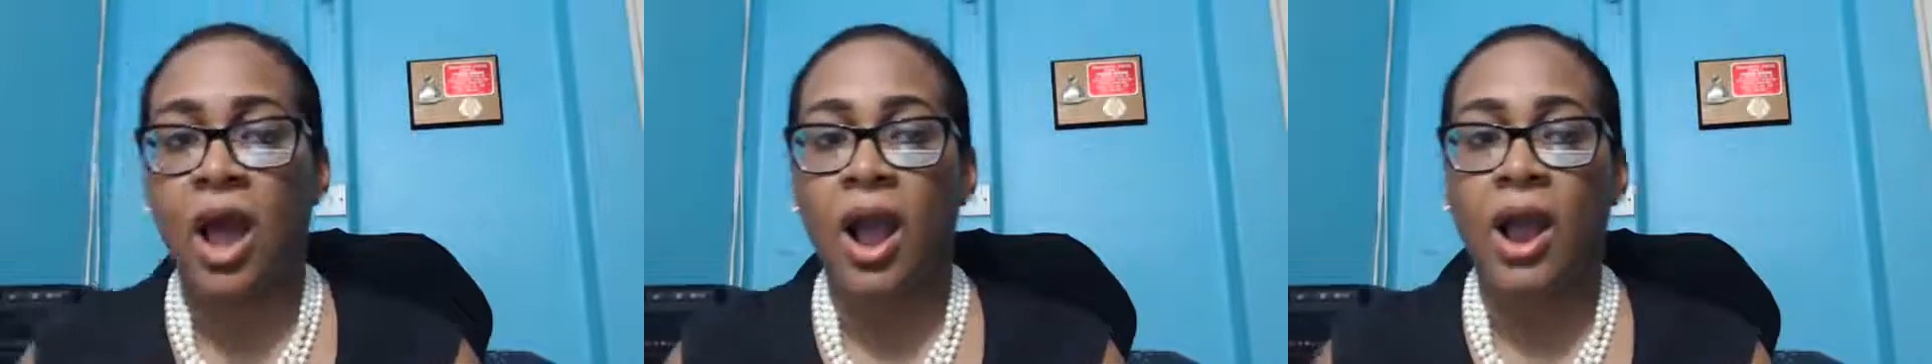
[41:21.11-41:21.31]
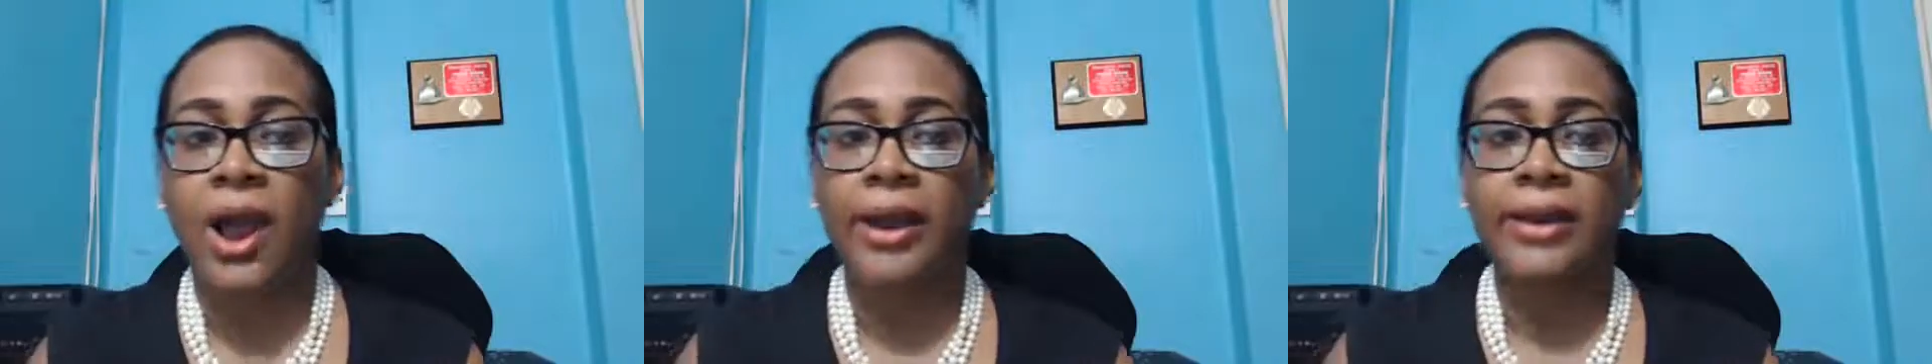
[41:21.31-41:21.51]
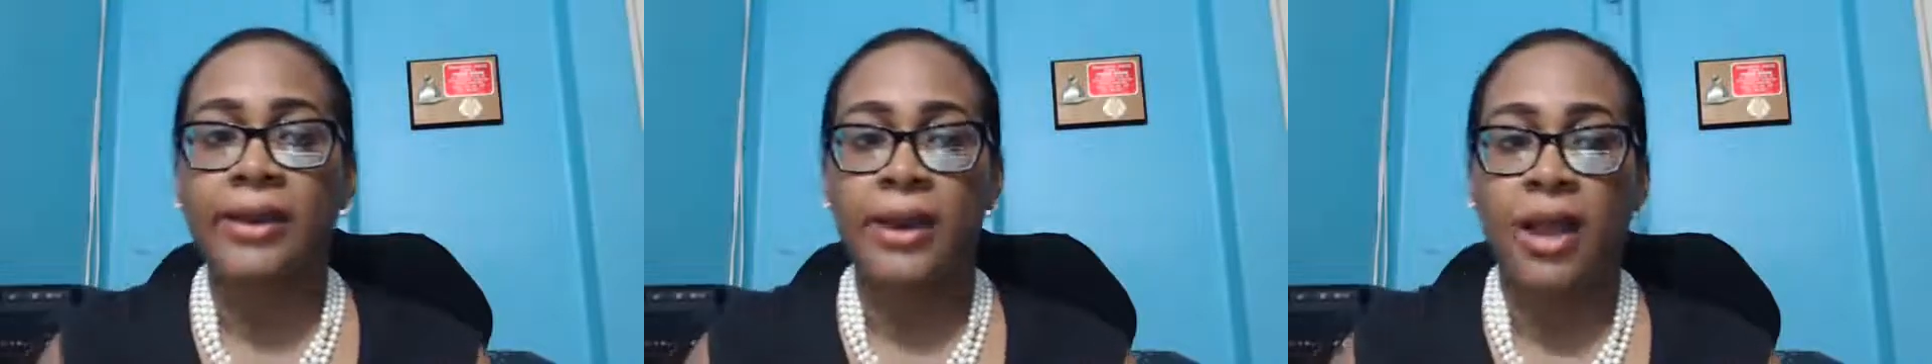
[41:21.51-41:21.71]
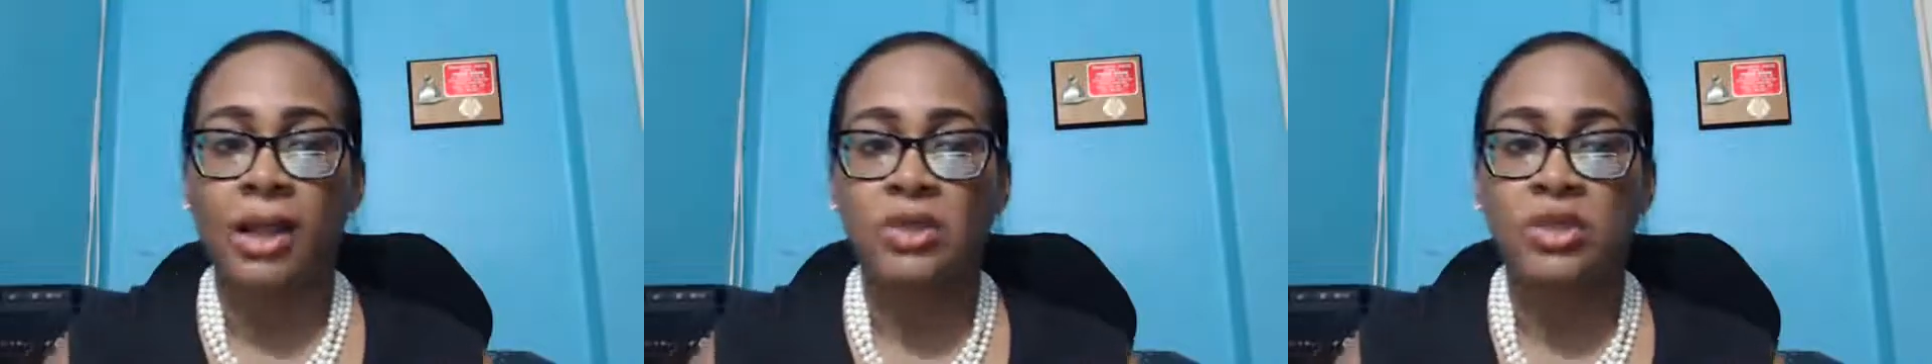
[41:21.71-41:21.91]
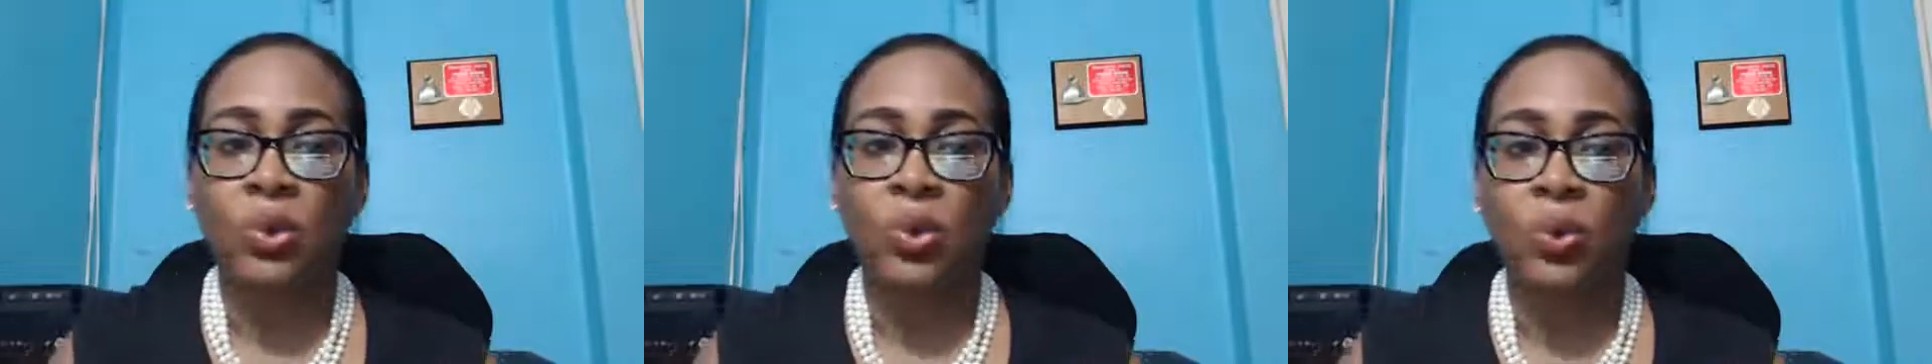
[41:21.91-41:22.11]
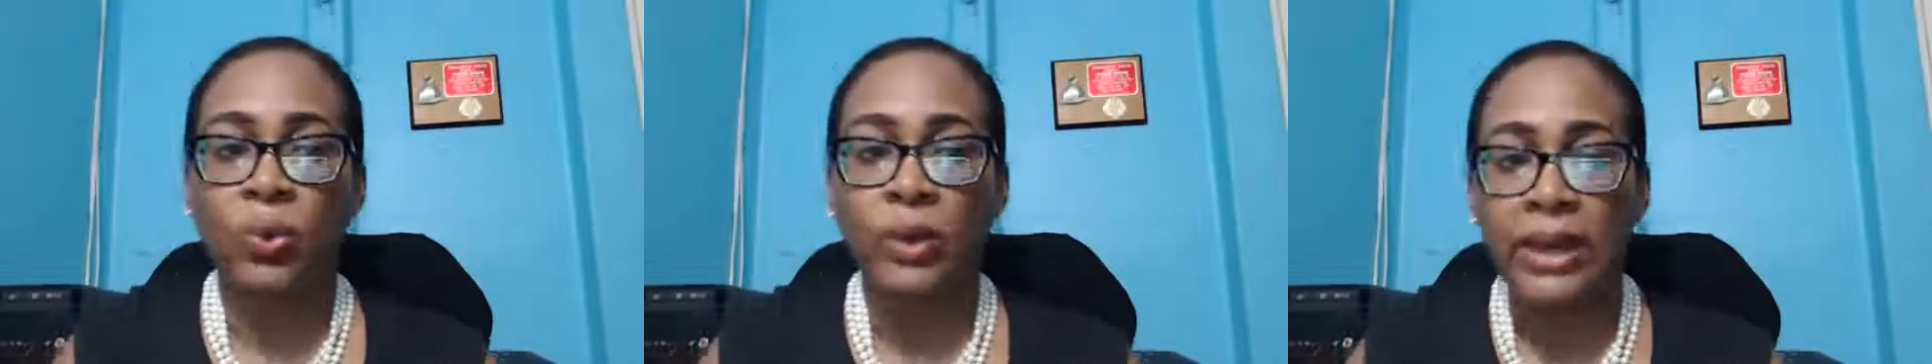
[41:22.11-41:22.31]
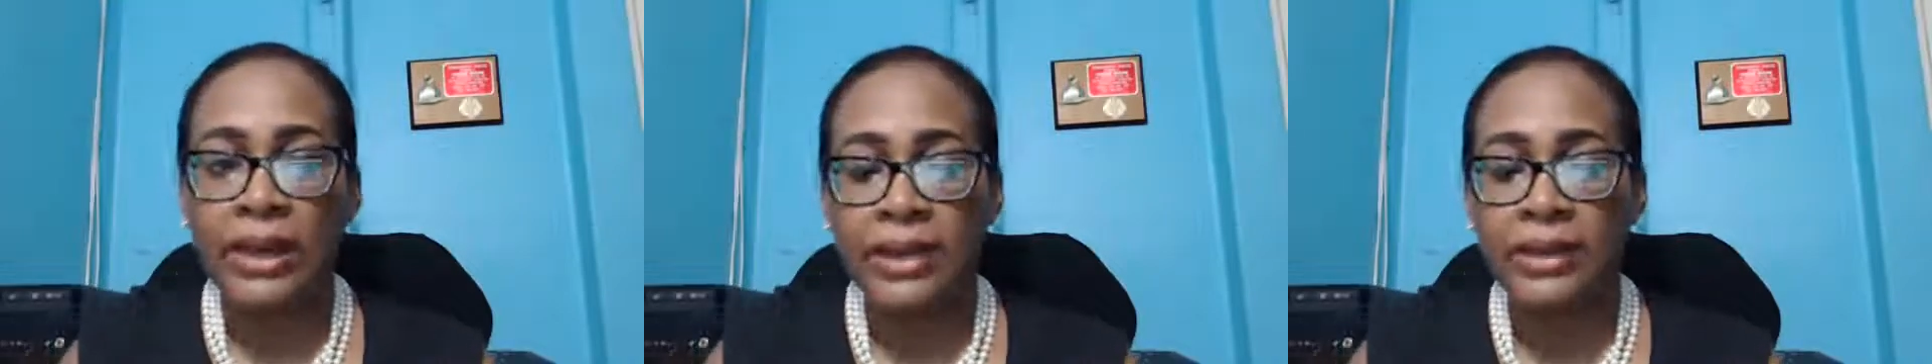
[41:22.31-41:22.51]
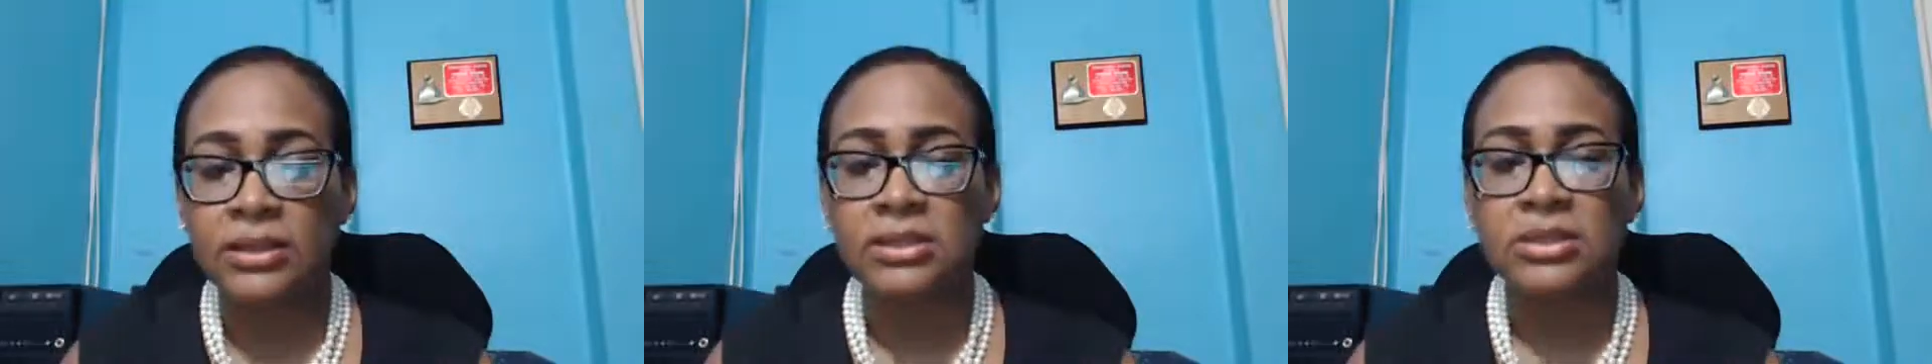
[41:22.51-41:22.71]
are not
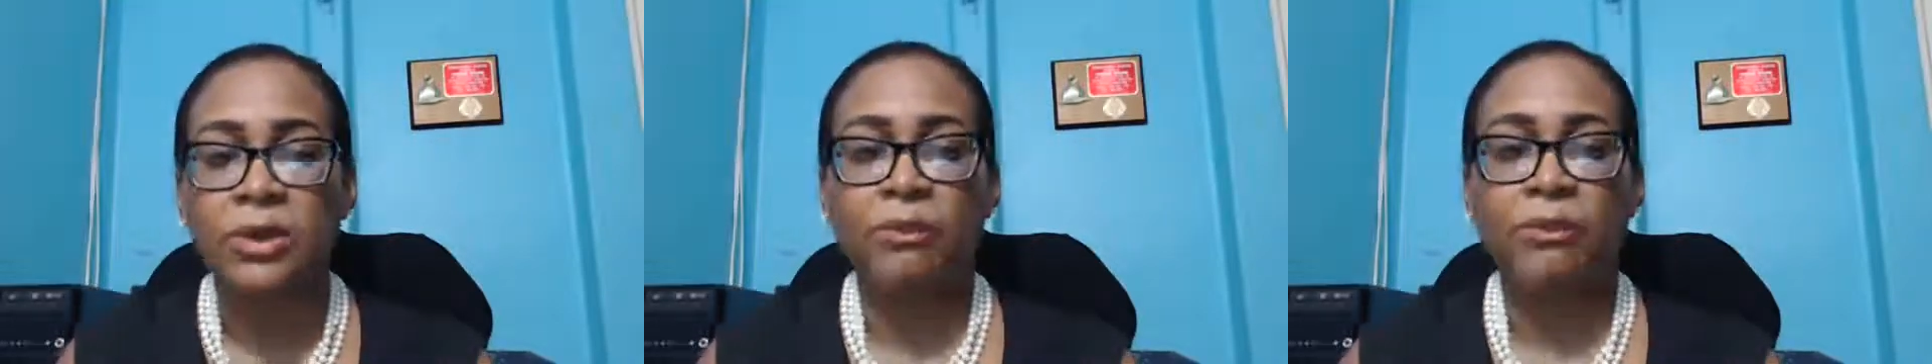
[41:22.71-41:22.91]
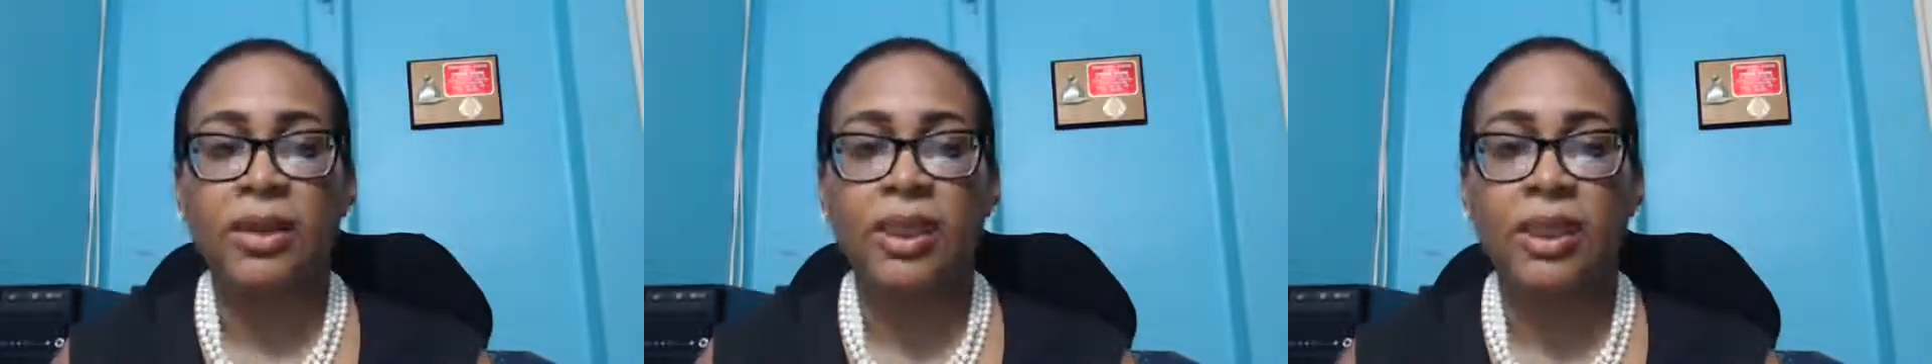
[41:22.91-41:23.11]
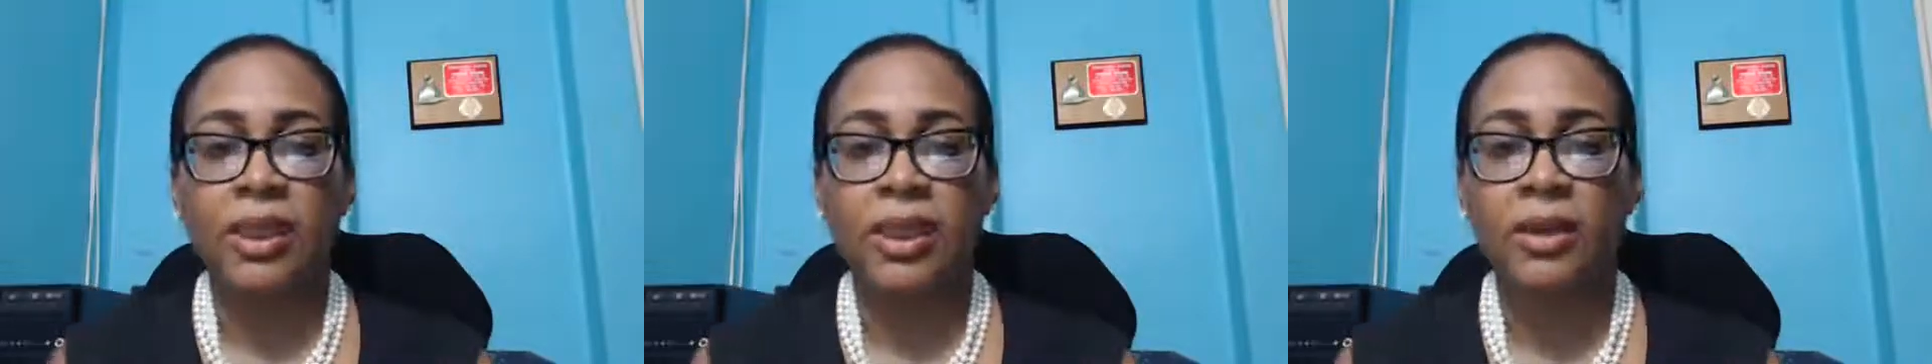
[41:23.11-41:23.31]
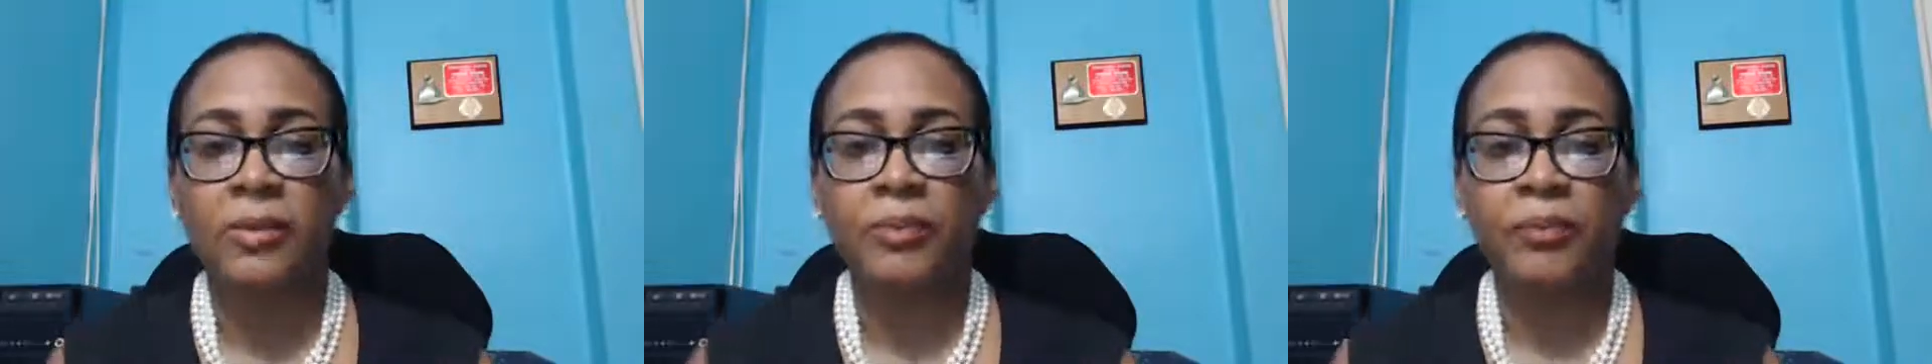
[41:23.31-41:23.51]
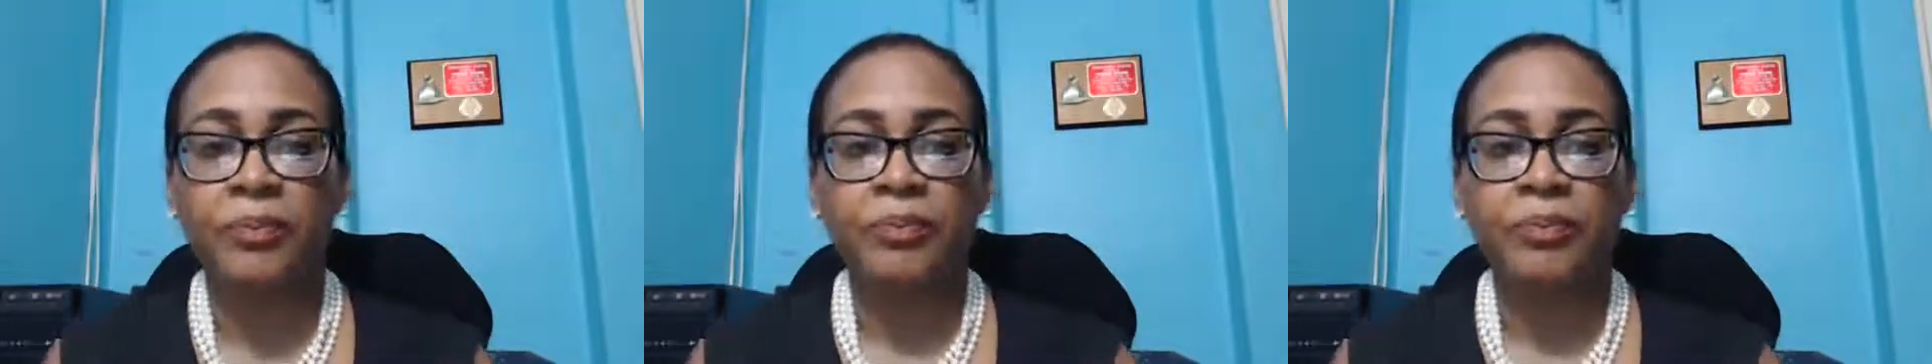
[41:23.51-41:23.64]
willing to pay